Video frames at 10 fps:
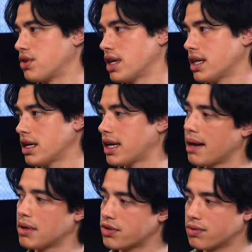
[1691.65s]
You can get like
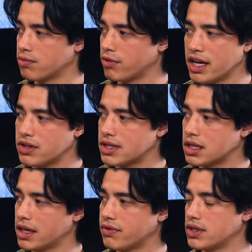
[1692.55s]
how much range is
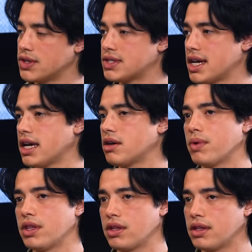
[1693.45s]
still left in your tank,
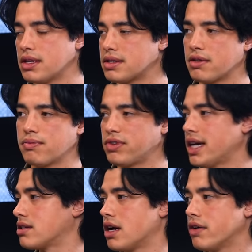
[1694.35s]
whether there's a
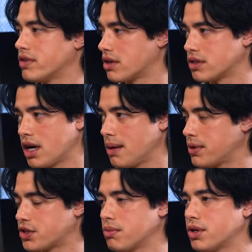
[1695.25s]
flat tire, if it's got tire
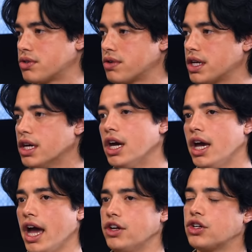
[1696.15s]
pressure monitoring,
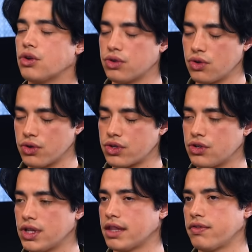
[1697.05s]
and you can also
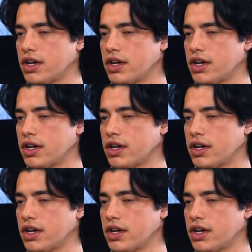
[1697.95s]
do the other